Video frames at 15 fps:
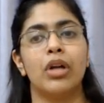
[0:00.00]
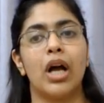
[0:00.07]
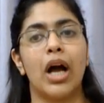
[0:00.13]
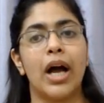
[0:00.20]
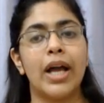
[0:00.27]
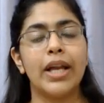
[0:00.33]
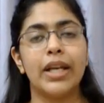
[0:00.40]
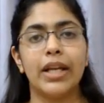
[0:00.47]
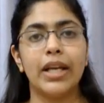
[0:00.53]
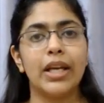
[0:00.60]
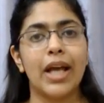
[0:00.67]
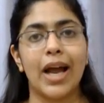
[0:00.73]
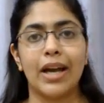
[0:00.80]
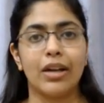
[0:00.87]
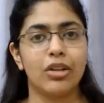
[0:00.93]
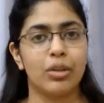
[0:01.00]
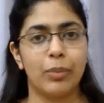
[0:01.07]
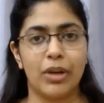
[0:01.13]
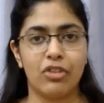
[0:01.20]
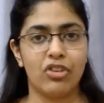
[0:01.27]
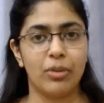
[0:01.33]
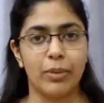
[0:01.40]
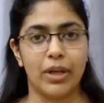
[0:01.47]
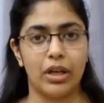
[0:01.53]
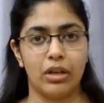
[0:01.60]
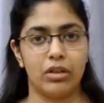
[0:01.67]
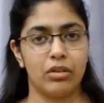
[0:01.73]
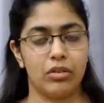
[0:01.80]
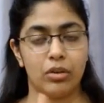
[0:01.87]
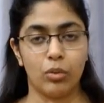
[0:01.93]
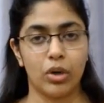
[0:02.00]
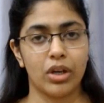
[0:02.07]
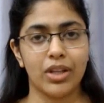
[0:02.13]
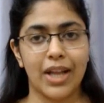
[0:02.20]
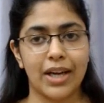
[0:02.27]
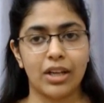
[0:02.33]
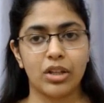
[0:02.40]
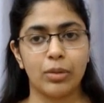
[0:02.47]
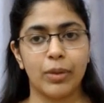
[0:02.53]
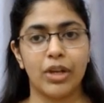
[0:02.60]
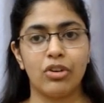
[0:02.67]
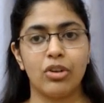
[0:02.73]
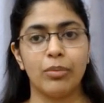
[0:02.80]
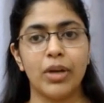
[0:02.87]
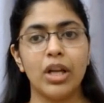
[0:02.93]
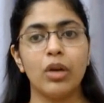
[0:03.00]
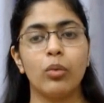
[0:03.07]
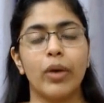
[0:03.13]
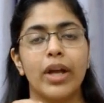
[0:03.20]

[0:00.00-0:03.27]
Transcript: I need anticipatory bail. What is anticipatory bail?